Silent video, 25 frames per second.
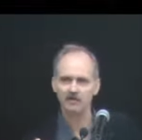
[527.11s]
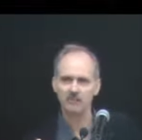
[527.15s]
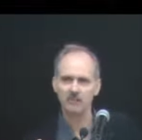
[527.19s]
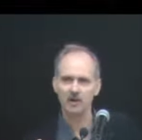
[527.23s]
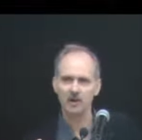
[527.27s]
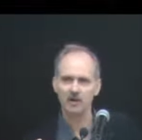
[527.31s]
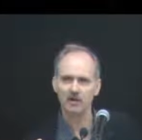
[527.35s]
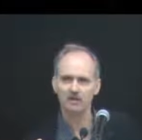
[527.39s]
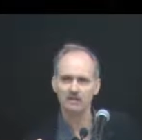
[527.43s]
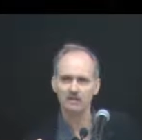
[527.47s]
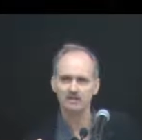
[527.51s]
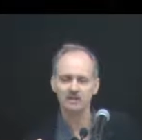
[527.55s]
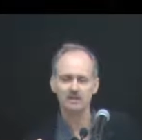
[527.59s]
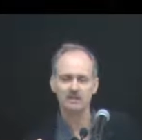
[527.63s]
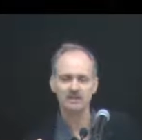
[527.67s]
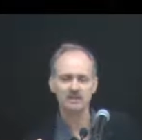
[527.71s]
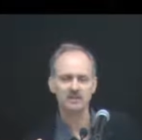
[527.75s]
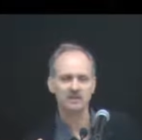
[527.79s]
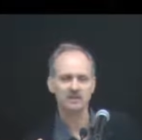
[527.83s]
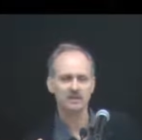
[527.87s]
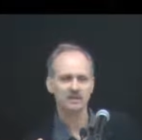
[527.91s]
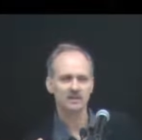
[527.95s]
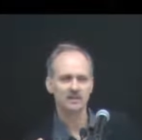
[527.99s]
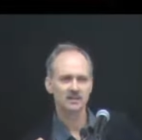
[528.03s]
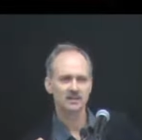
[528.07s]
the
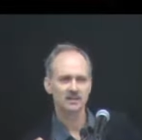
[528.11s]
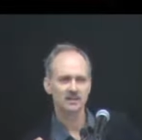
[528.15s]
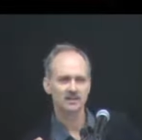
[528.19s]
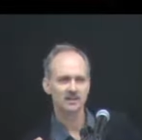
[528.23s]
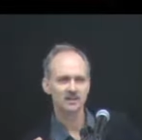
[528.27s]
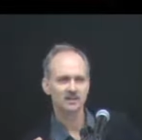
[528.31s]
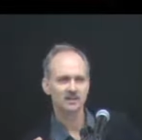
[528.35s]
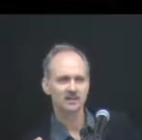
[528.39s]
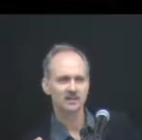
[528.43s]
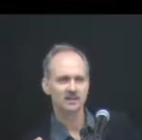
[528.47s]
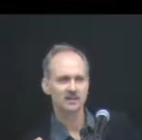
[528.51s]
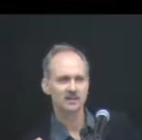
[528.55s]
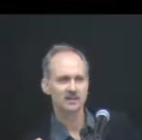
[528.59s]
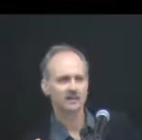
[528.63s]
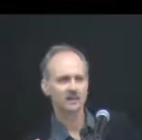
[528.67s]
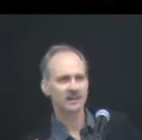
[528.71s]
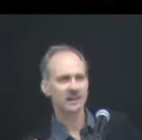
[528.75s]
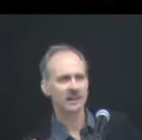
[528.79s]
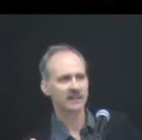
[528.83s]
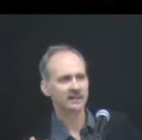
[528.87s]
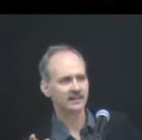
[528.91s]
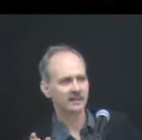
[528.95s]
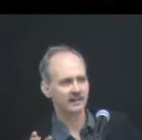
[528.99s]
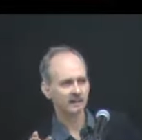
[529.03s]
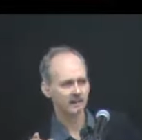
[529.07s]
boat,
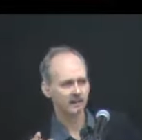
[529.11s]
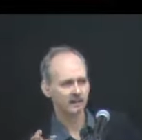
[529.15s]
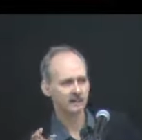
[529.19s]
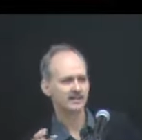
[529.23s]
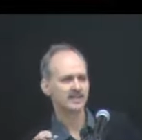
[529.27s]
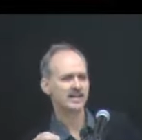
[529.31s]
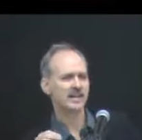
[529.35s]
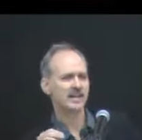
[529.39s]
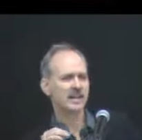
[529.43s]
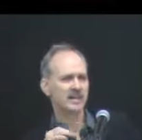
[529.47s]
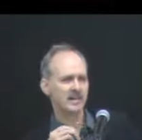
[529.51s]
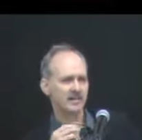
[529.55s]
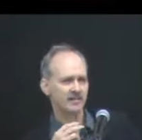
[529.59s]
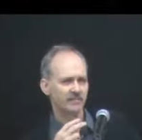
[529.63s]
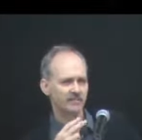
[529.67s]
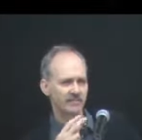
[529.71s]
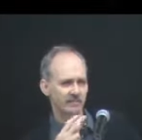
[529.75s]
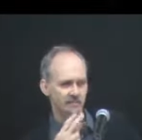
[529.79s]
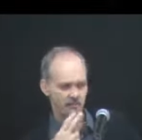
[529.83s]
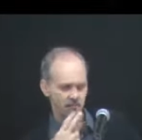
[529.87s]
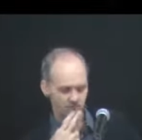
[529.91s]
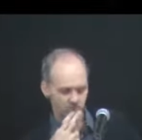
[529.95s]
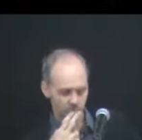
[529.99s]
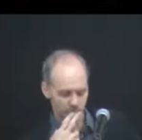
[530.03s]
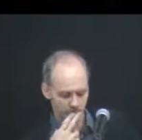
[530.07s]
and they were
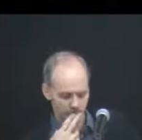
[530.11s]
saved.